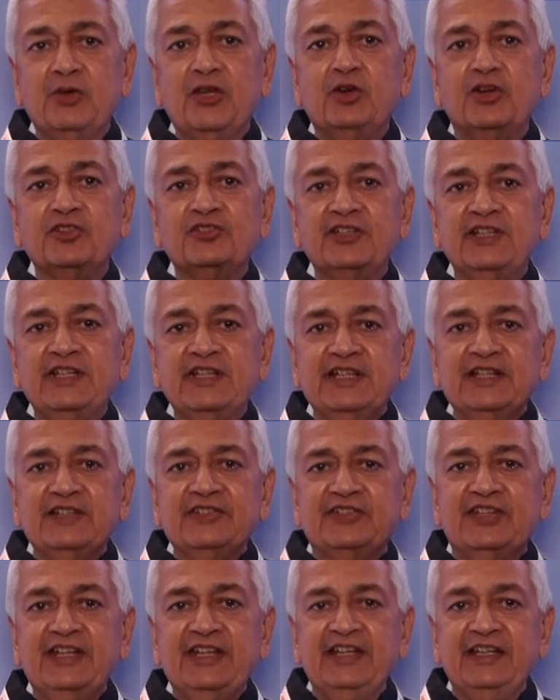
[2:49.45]
because
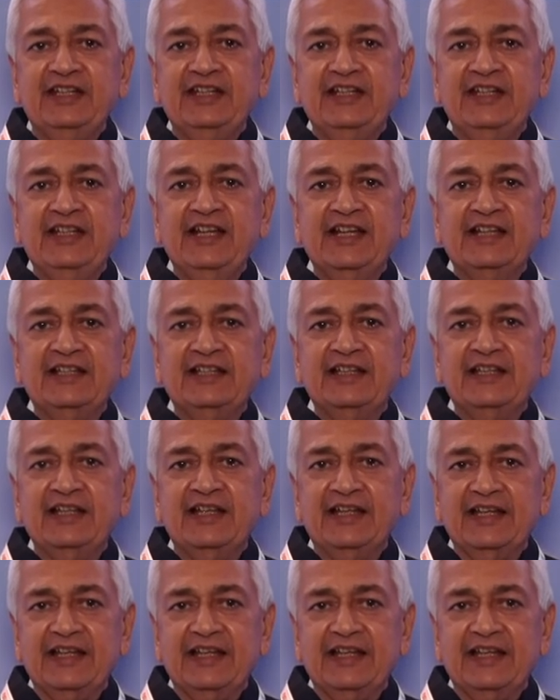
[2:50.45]
see here the